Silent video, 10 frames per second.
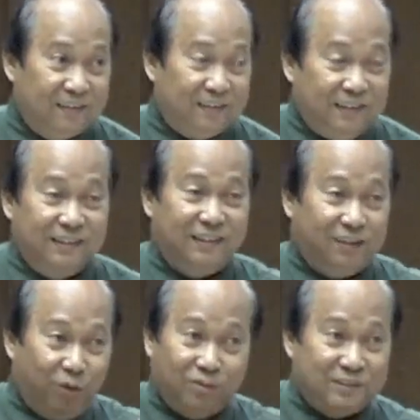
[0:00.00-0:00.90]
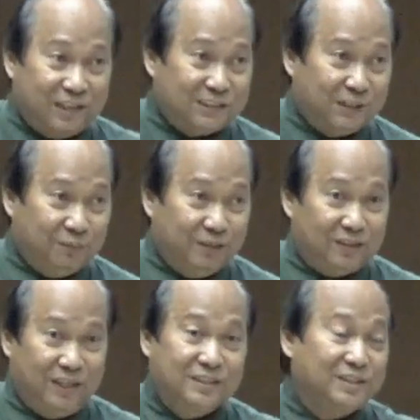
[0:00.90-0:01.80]
In the Old Testament,
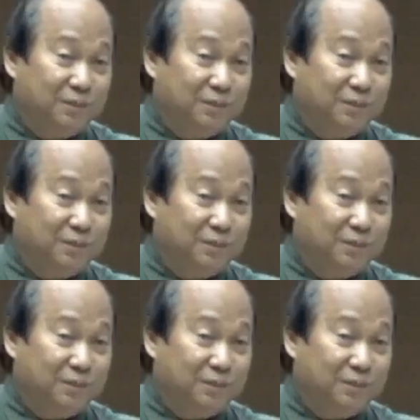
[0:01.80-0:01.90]
it's a